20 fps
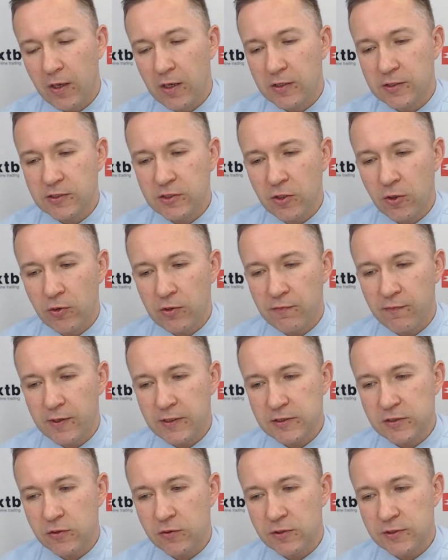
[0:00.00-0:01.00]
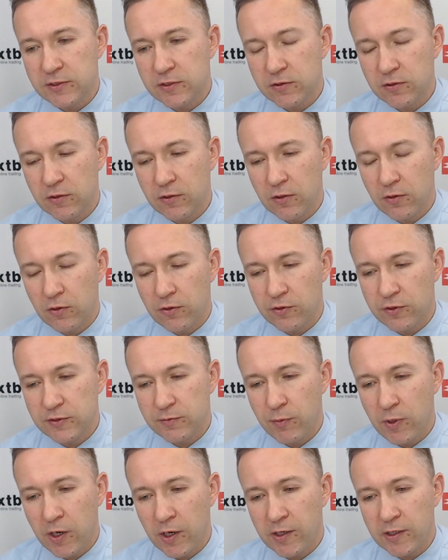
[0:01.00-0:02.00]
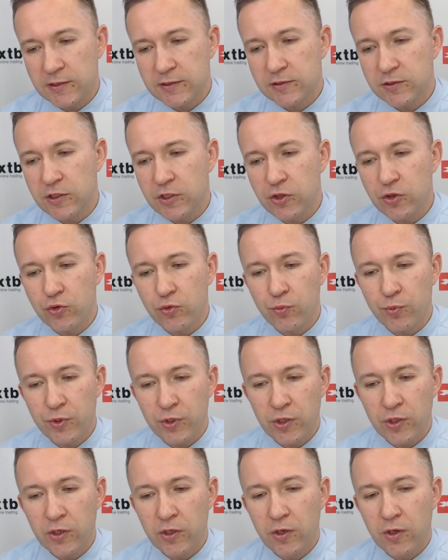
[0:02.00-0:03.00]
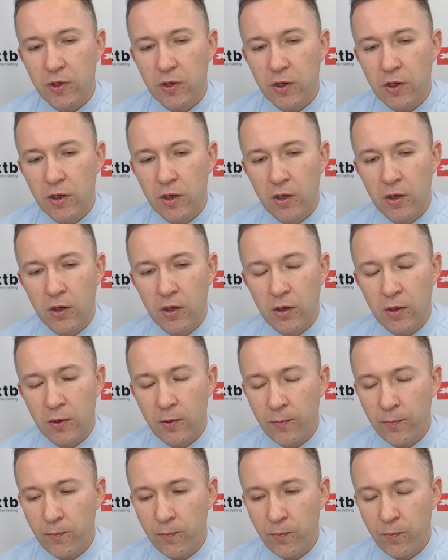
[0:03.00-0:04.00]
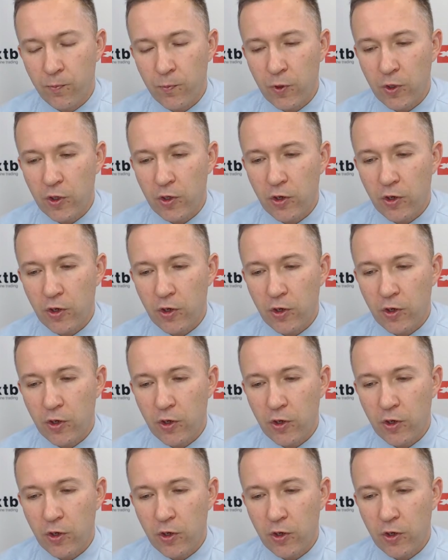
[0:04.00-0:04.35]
So investors on this market need to be on